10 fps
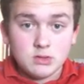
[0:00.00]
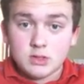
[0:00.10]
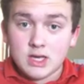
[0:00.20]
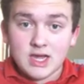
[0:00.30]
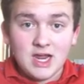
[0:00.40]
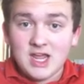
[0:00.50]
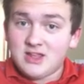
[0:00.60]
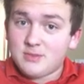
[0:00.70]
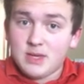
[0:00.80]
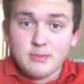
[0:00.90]
I gotta give the
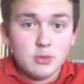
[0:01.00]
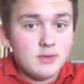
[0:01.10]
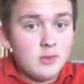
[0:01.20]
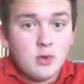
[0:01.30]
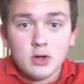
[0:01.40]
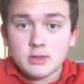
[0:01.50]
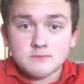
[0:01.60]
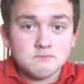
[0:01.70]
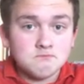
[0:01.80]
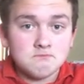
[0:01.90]
people what they want.
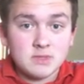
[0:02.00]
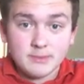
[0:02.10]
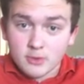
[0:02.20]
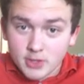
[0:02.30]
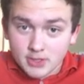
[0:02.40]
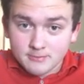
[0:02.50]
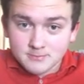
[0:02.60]
Am I right?